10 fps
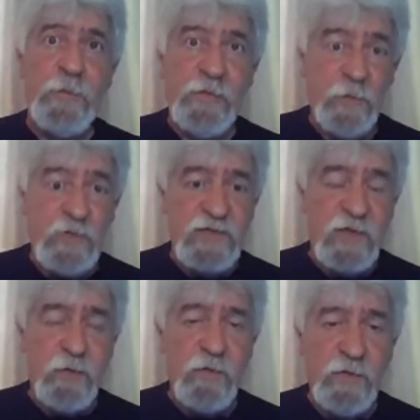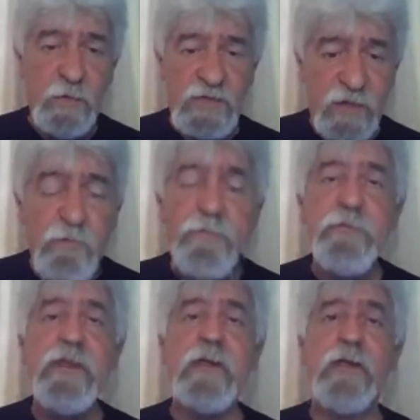there was no
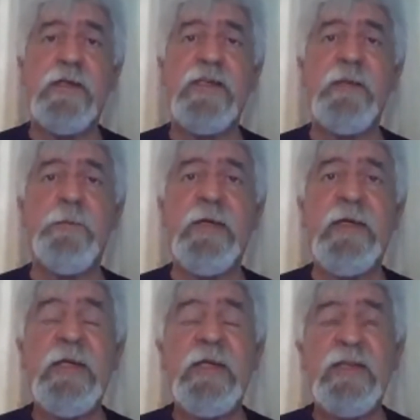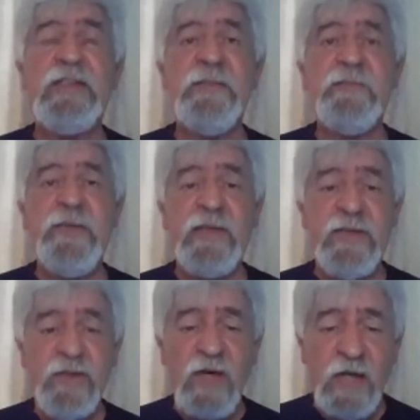fear in him. You see, friend,
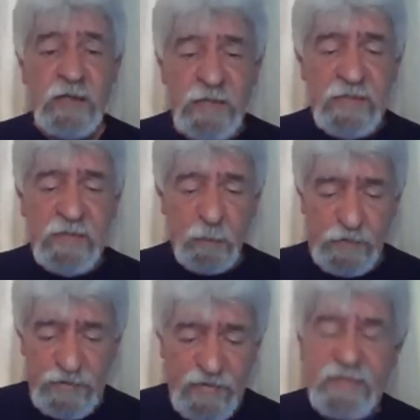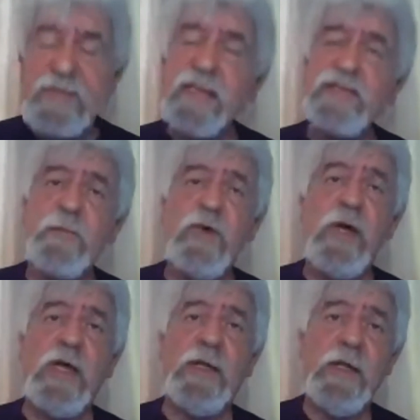you and I need that. We need that touch from
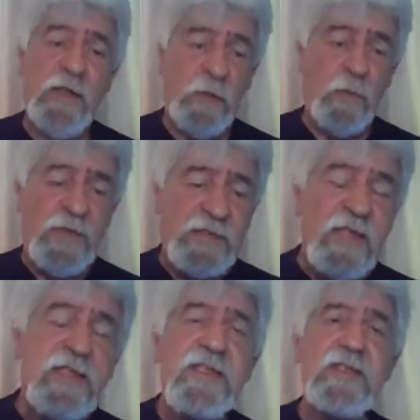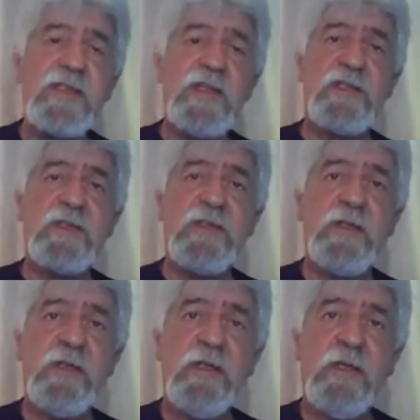God. But when he touches us
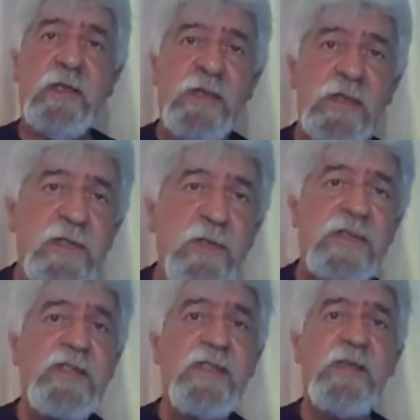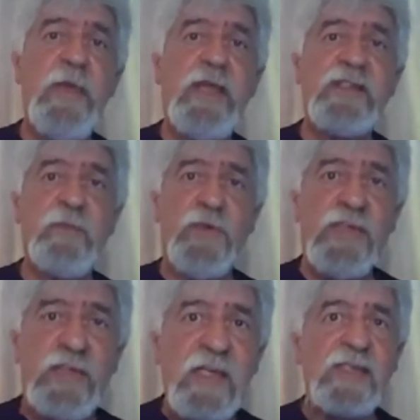in this wrestling match, when he
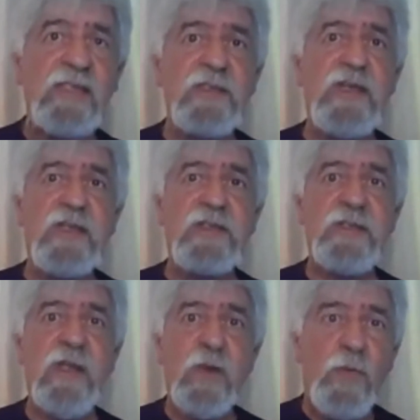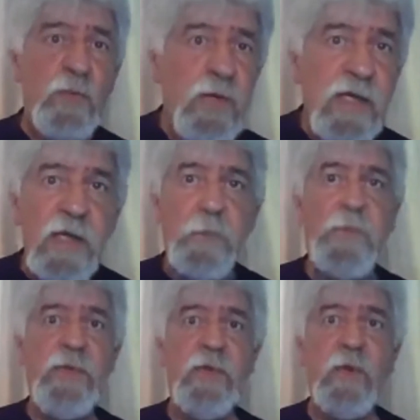touches us, when we limp
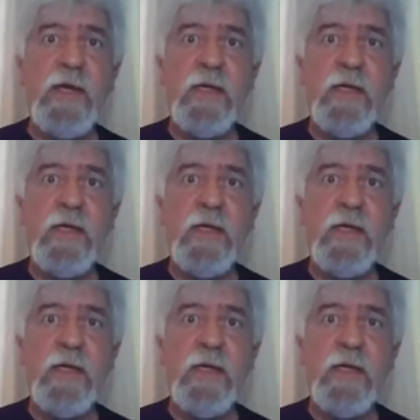in a way,